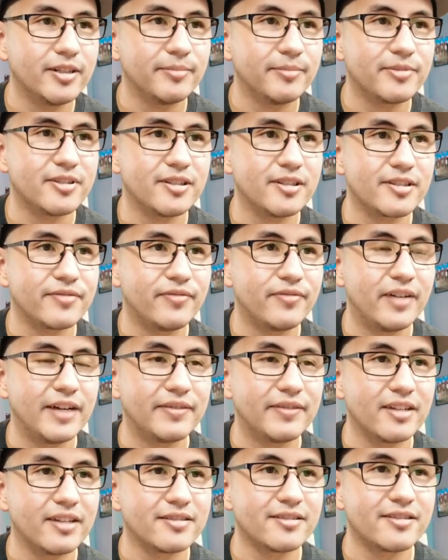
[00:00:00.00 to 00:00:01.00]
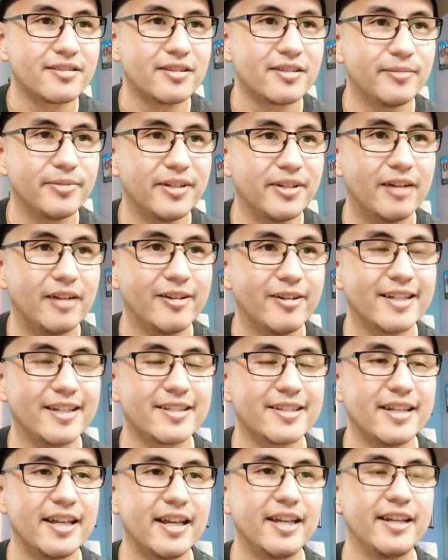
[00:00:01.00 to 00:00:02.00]
since 5,000 something. Now he
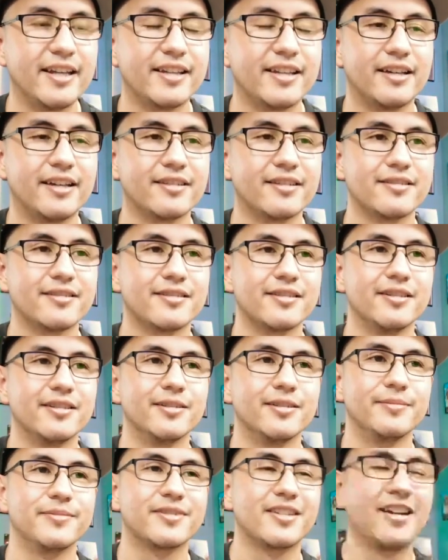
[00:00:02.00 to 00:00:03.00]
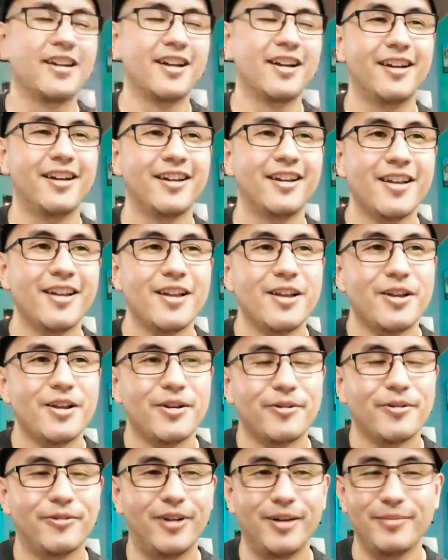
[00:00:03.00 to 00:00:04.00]
has 80,000 subs.
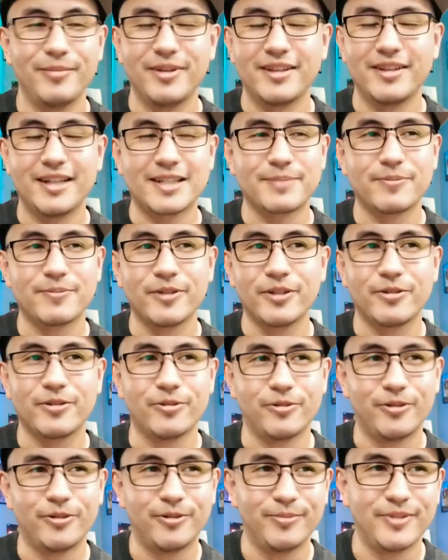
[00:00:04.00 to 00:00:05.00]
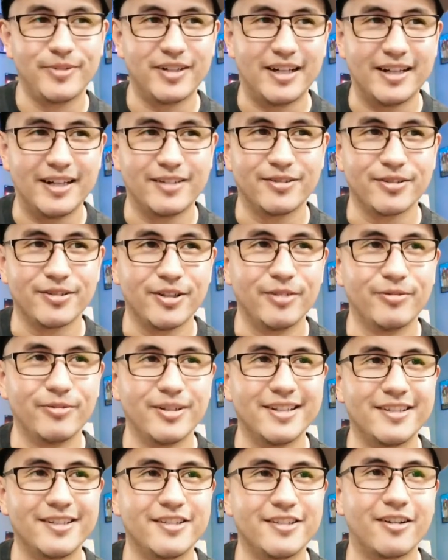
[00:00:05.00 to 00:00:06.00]
Well, I mean, that's pretty cool, but I don't know
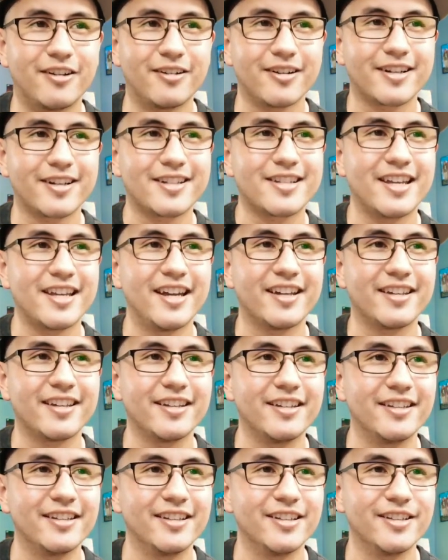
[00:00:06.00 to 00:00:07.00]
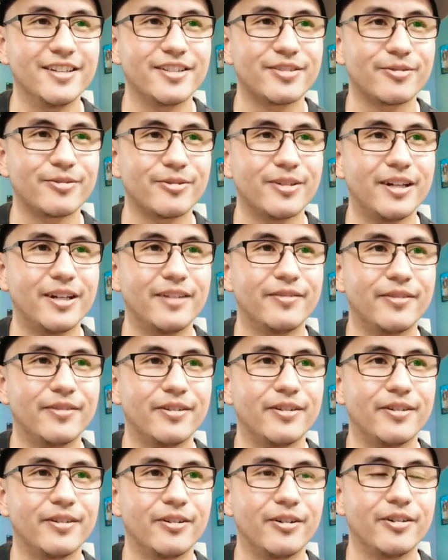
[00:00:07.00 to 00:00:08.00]
what dark tech is or
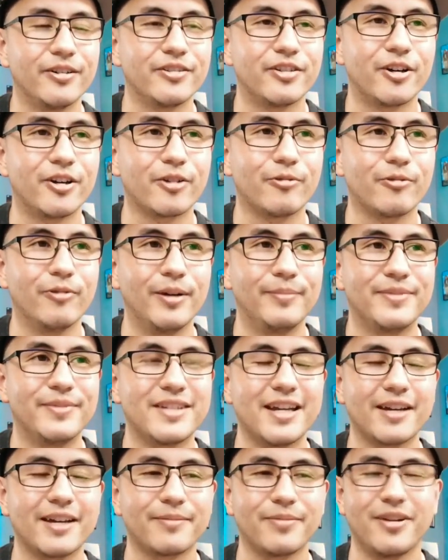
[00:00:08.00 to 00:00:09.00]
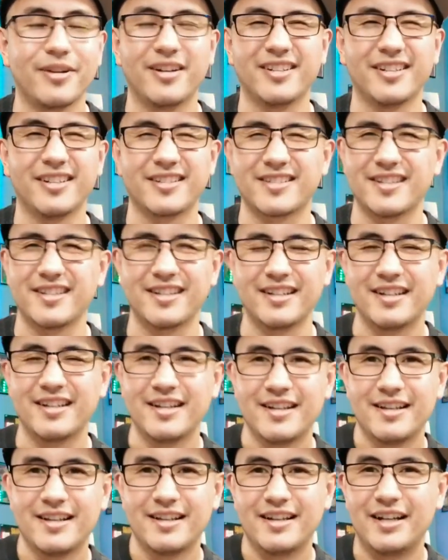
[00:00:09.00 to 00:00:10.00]
whatever, or dark web tech products. And
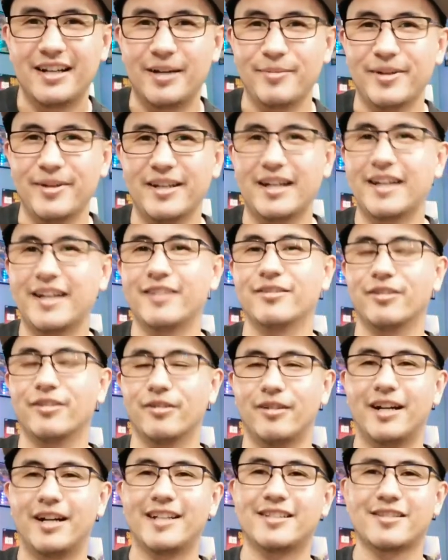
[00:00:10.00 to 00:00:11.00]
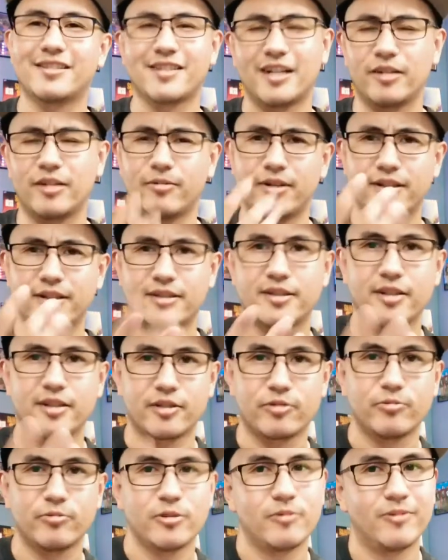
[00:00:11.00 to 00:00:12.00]
I mean, I don't know. I just kind of want to
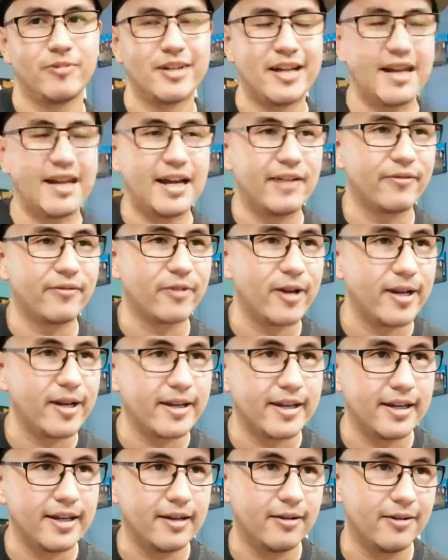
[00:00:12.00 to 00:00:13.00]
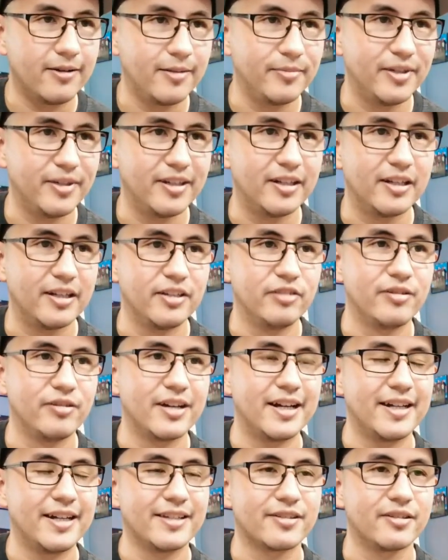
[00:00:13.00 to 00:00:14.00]
stick with what I have right now. I mean, and you
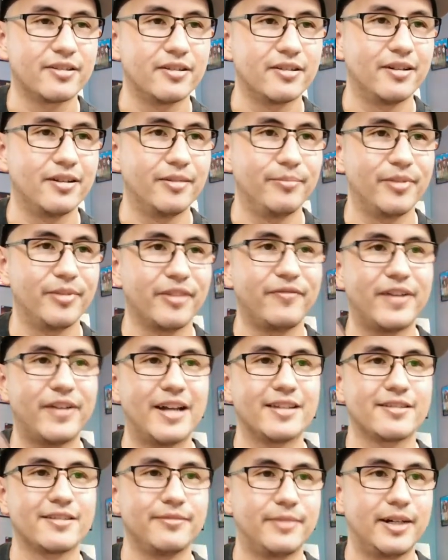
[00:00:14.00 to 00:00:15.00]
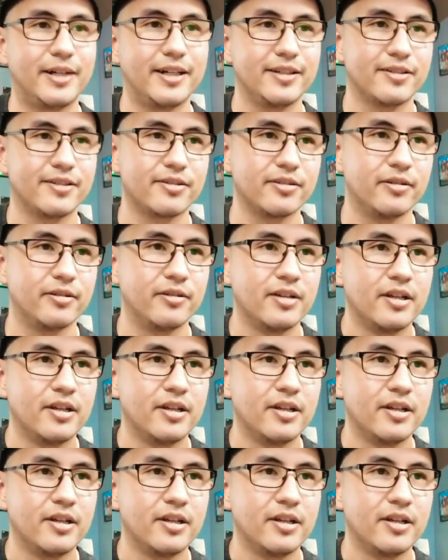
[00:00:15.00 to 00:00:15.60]
guys are big fans of mine, so